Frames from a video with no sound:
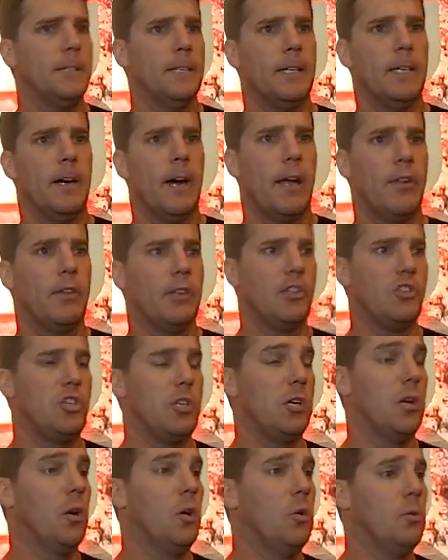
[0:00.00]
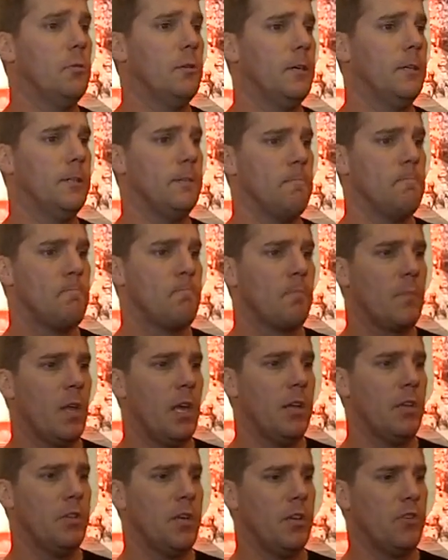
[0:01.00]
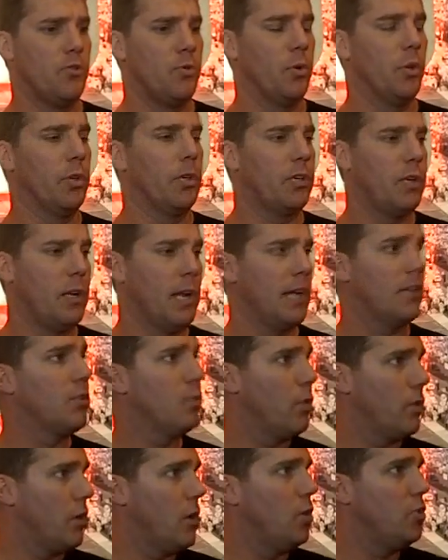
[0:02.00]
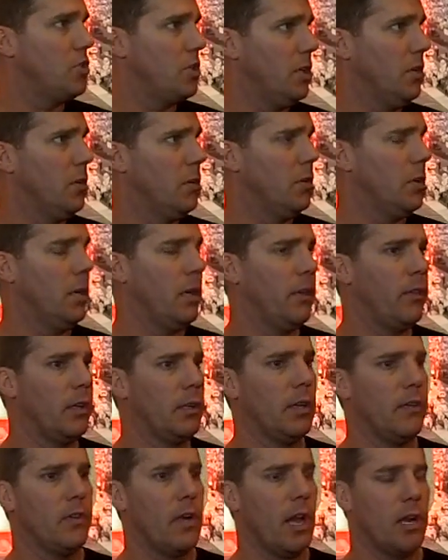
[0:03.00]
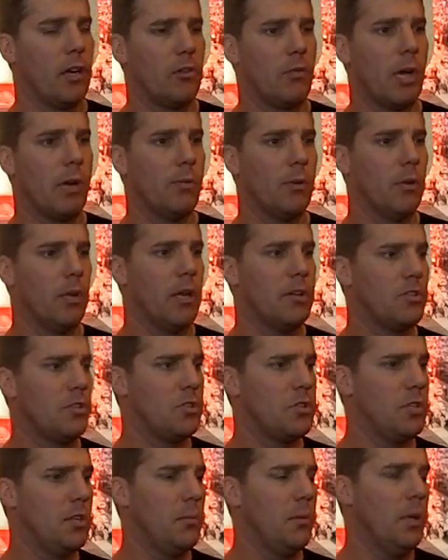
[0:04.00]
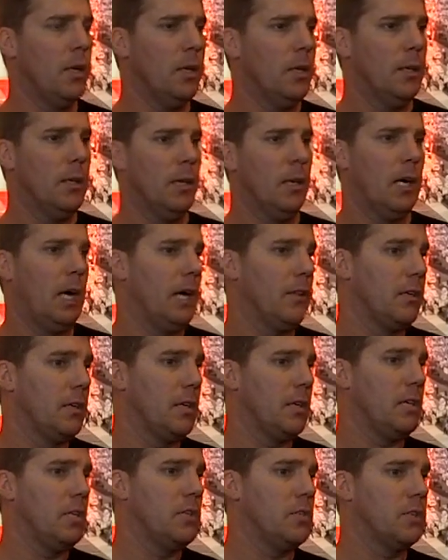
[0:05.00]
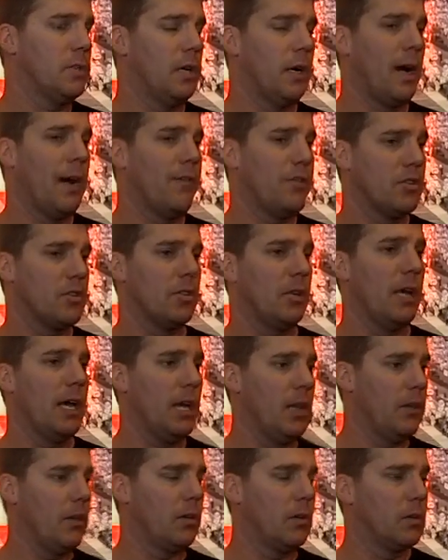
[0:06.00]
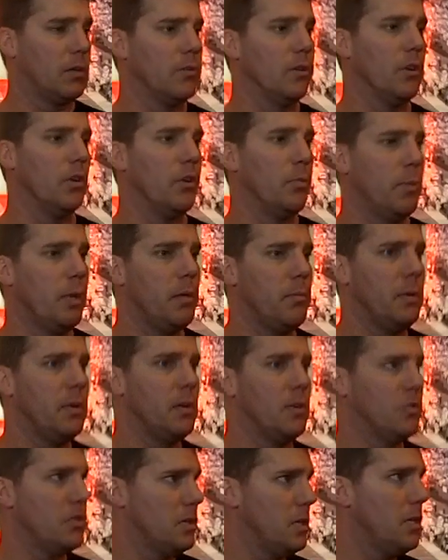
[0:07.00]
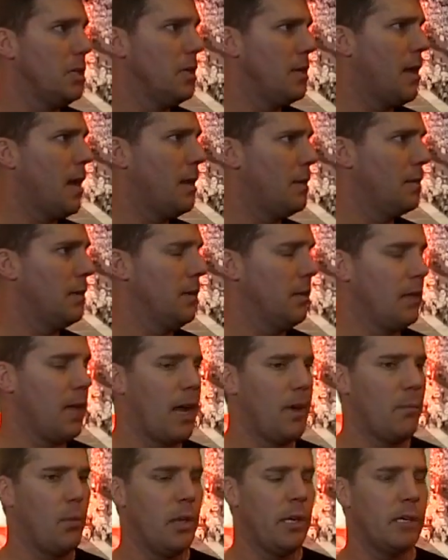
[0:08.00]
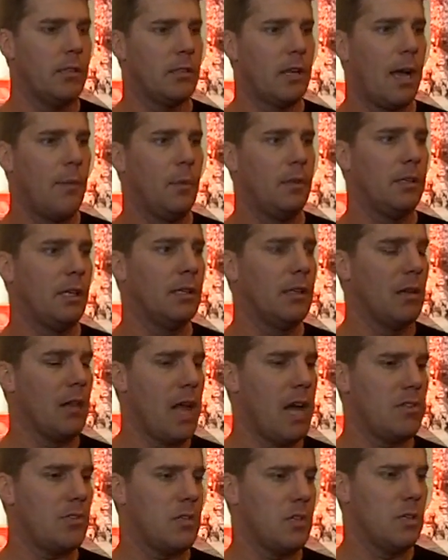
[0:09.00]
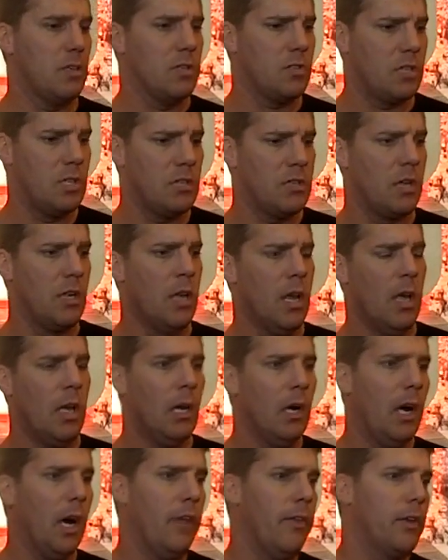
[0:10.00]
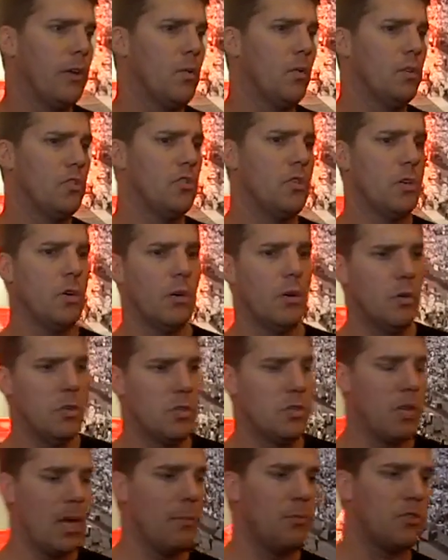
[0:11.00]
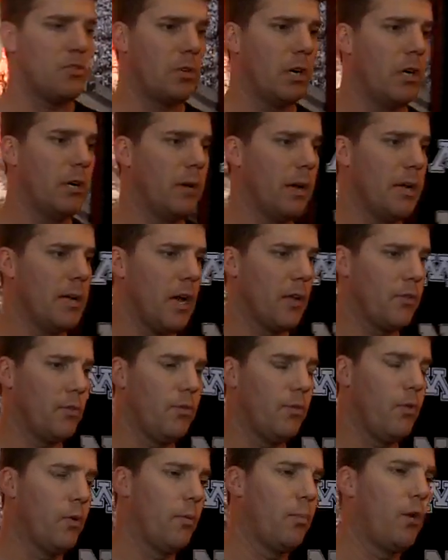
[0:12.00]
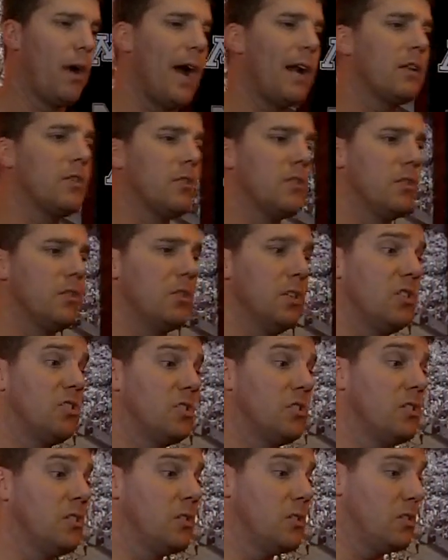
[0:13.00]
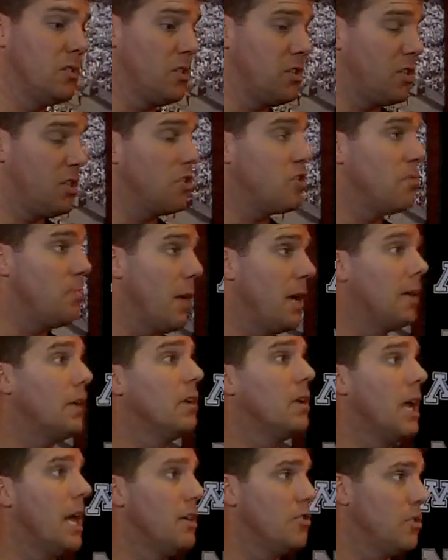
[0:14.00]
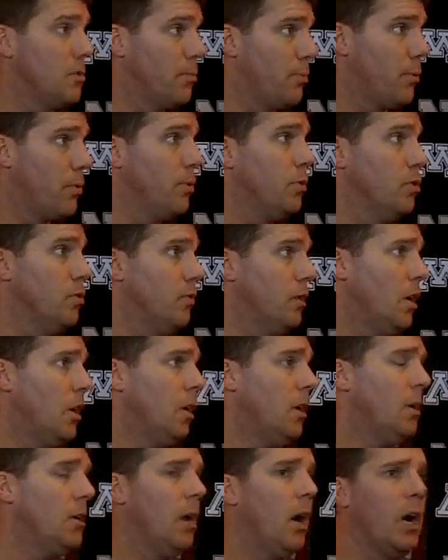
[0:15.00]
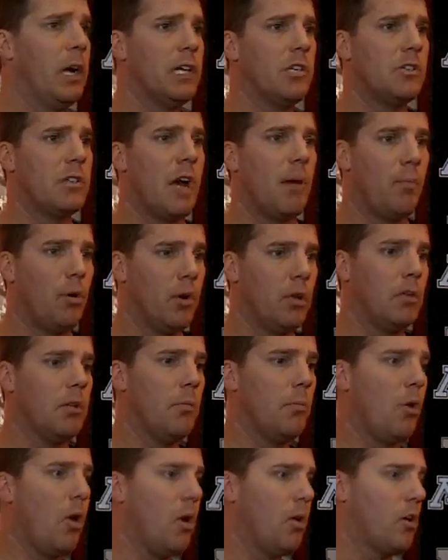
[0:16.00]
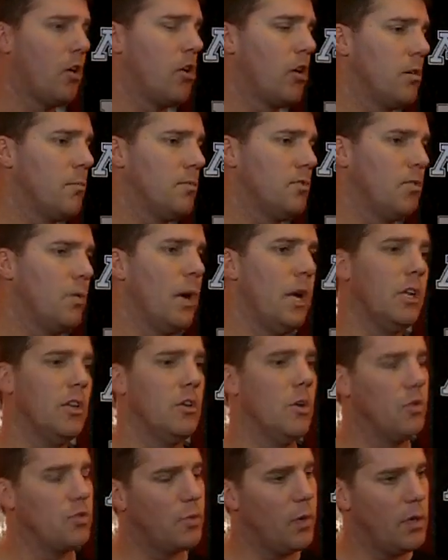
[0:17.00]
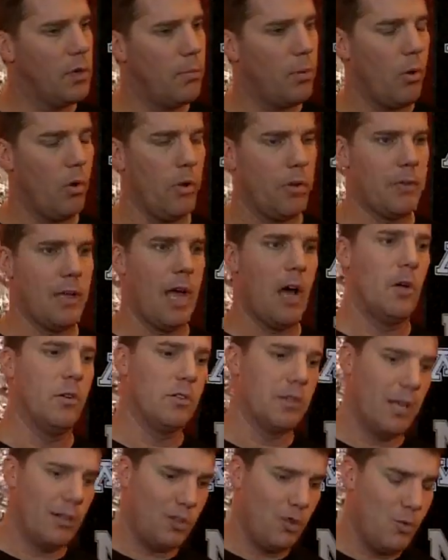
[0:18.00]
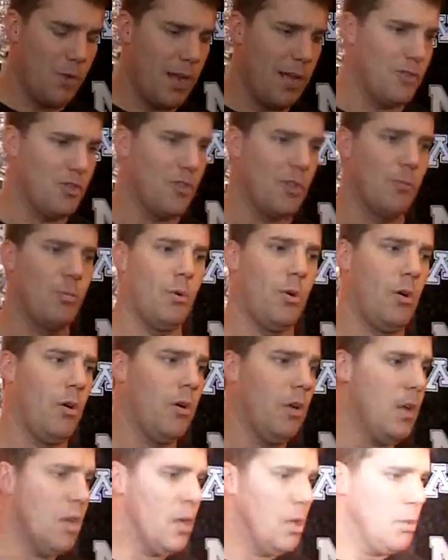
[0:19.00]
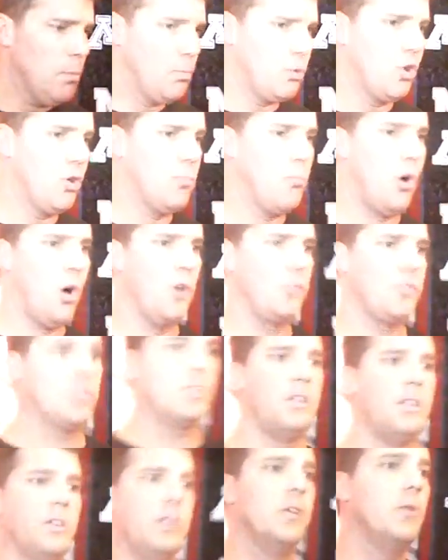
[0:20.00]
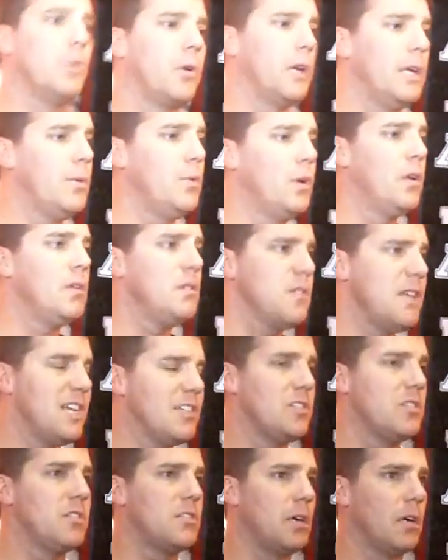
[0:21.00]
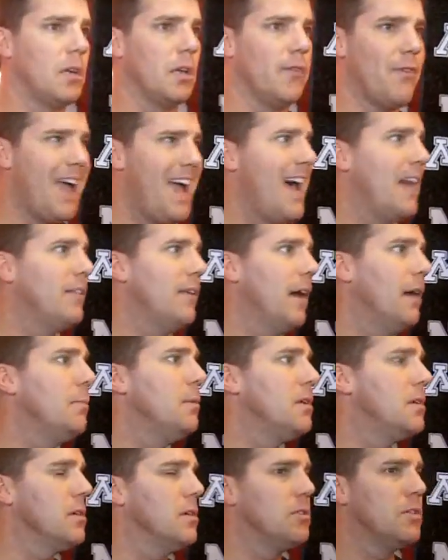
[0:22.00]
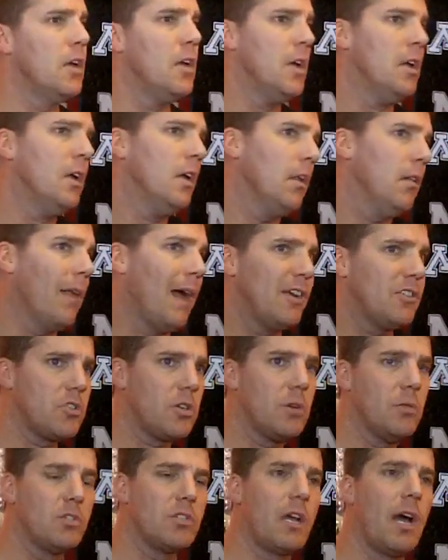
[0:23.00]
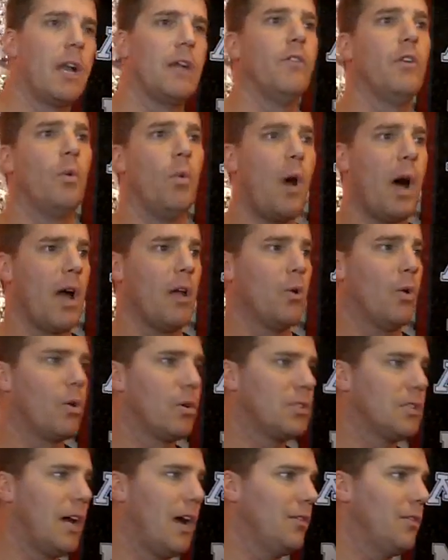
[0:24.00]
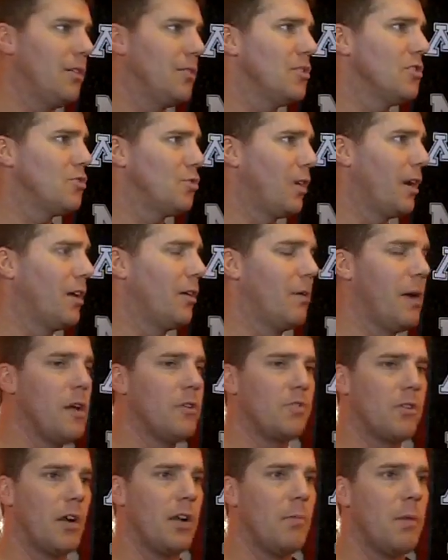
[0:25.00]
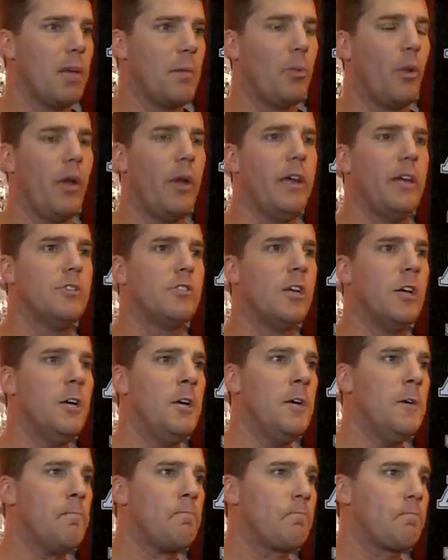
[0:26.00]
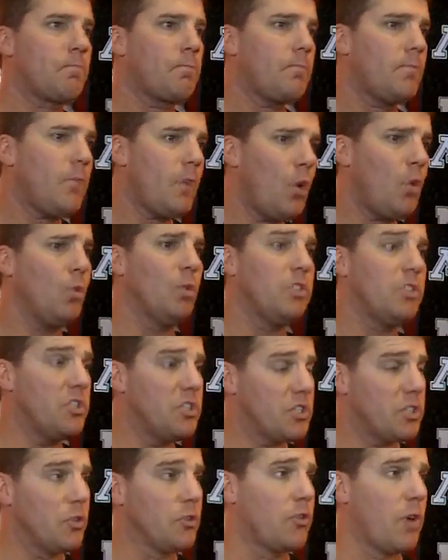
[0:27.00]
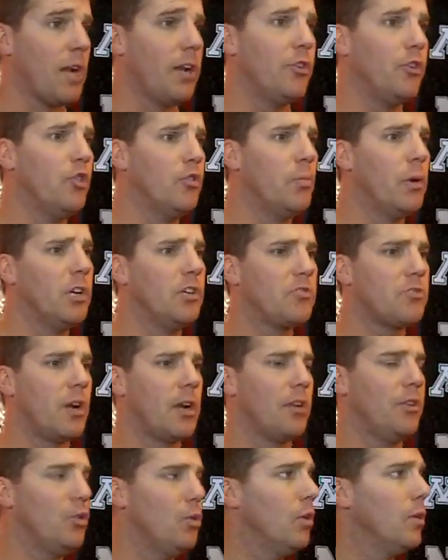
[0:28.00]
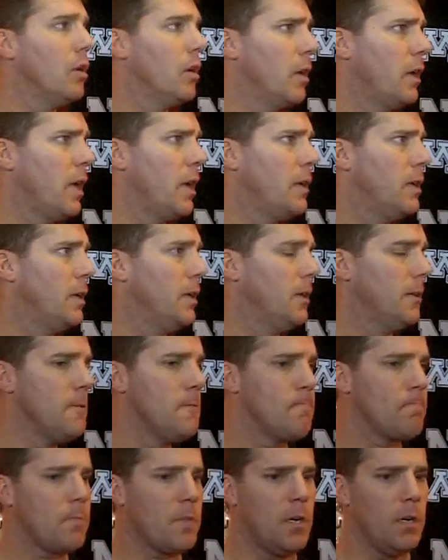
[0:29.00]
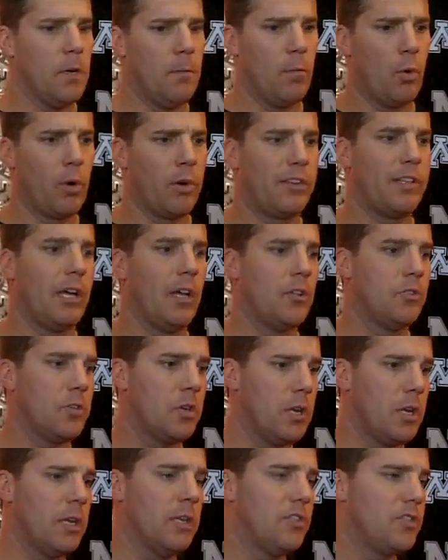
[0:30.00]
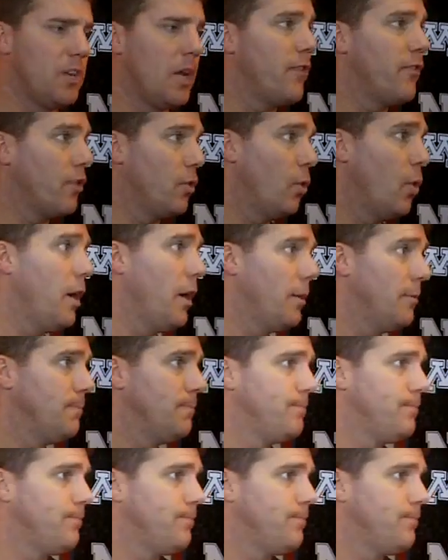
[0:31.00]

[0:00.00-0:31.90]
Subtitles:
I think Gio has really connected with Coach Kill, and I think they've got a great relationship. I think he's obviously ahead of the curve a little bit because he got a lot of playing time at the end of the last season. I think what Gio is demonstrating right now through four practices is decision-making has improved. He's not putting the ball in harm's way. He knows when to pull it down. He's got two hands on the ball. Good ball security, where he wouldn't necessarily have had that because last year he was kind of a wild horse out there just running around trying to make plays, which he's still trying to do, but he's trying to do it a more intelligent and safer way.